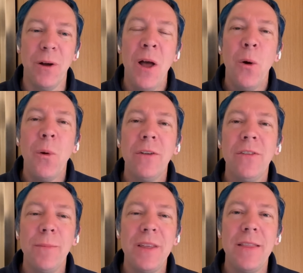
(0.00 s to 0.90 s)
What,
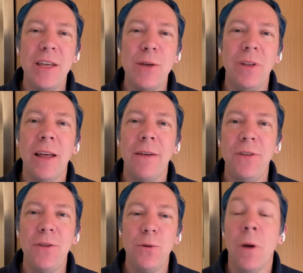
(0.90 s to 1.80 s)
where's mm-hmm. something that you would
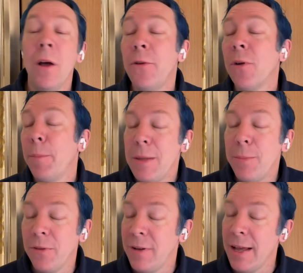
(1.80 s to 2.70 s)
love to draw
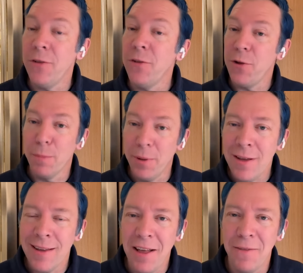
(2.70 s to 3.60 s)
people's attention to your
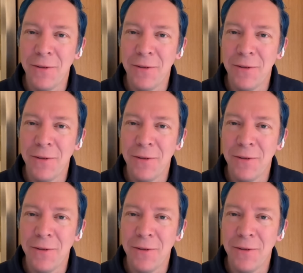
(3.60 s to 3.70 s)
book,